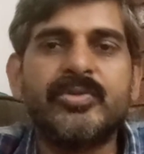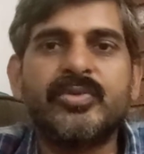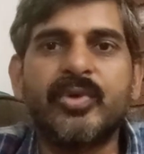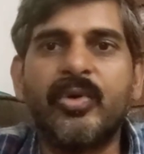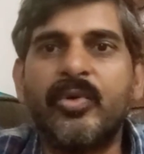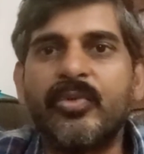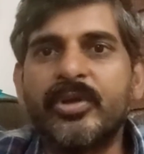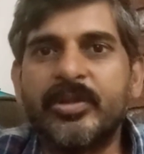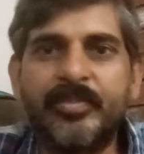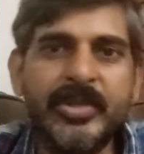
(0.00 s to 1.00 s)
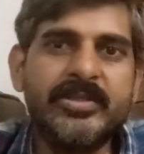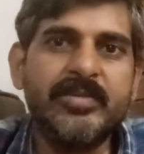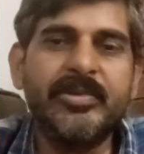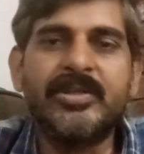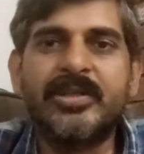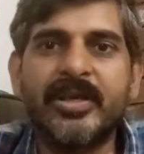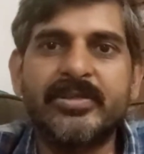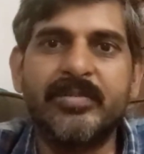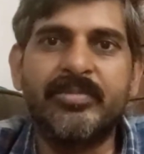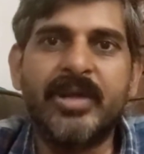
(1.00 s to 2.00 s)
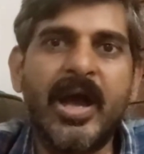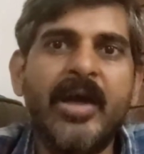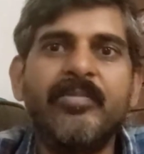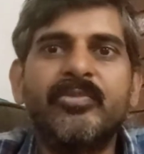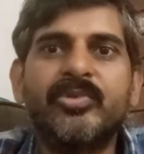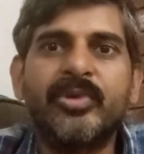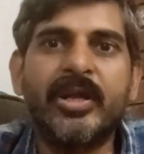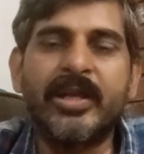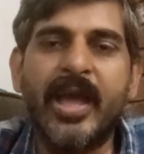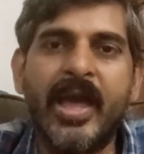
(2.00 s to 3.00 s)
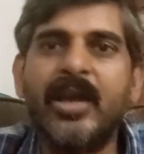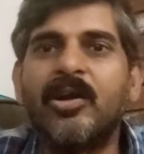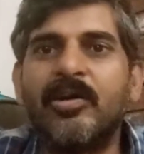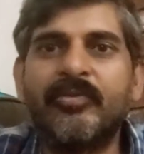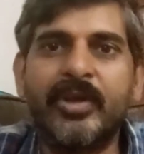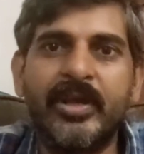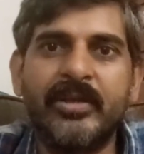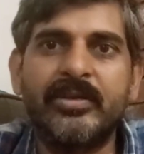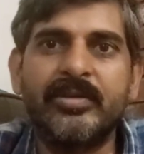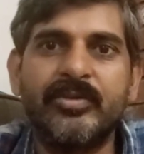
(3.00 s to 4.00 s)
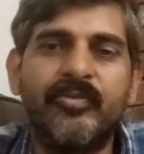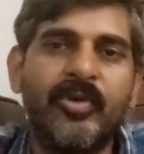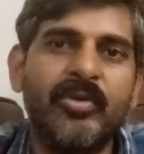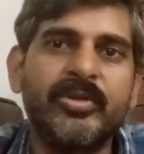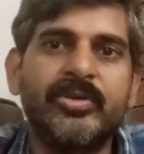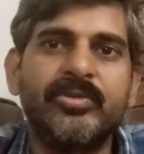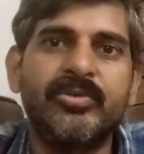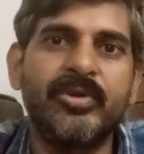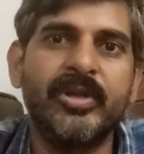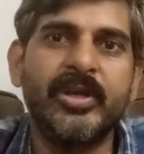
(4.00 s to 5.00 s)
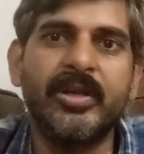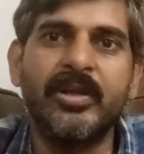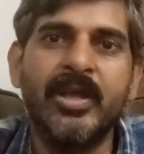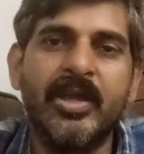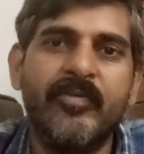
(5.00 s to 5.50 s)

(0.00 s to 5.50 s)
So in the PCB it takes some time to get a hang of it. You follow the tutorial.